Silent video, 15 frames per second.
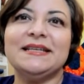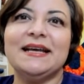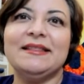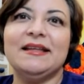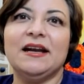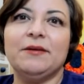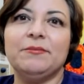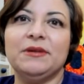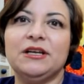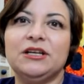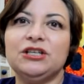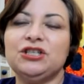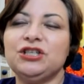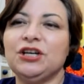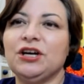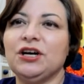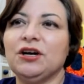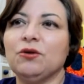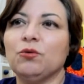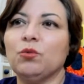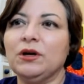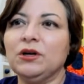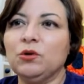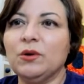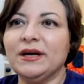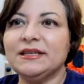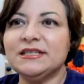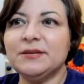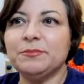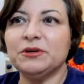and then I'm going to share one quick
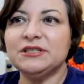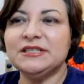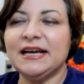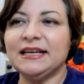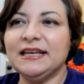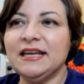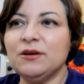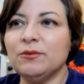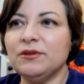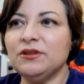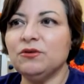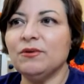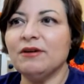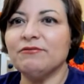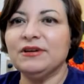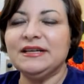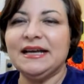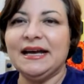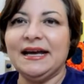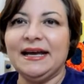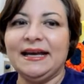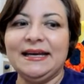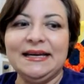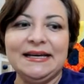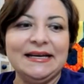tip or technique with you every day,